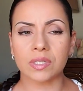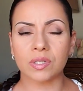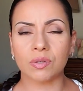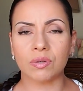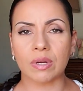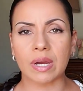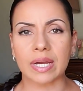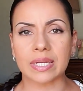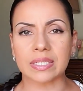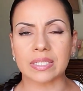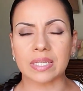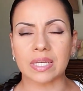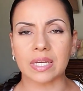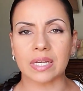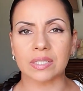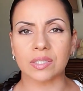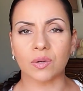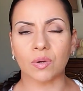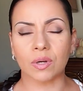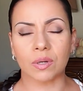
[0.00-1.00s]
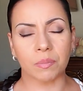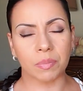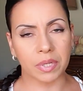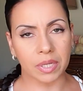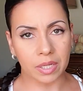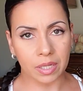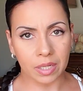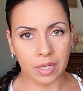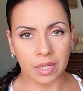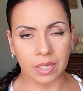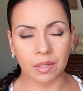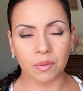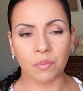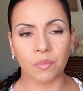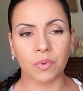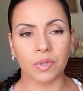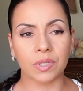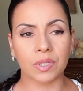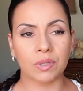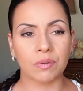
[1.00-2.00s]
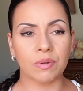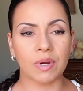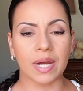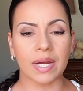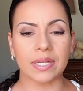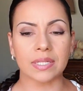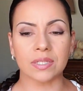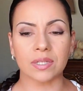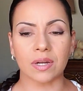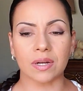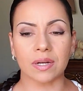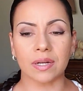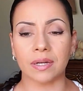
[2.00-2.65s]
Do you guys think it's going to be a hit? What do you guys